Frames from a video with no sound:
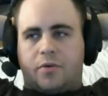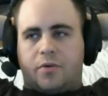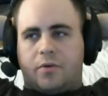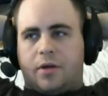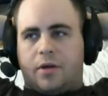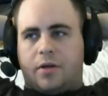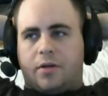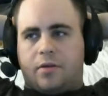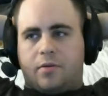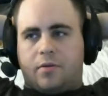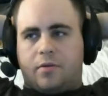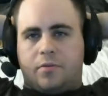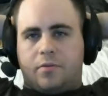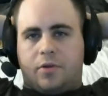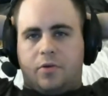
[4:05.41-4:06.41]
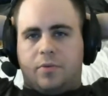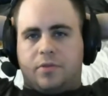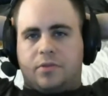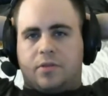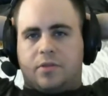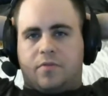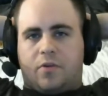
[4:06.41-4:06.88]
like the humans
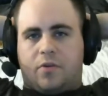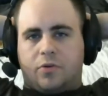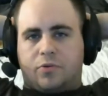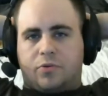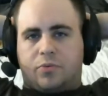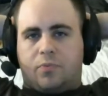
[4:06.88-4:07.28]
and the Volge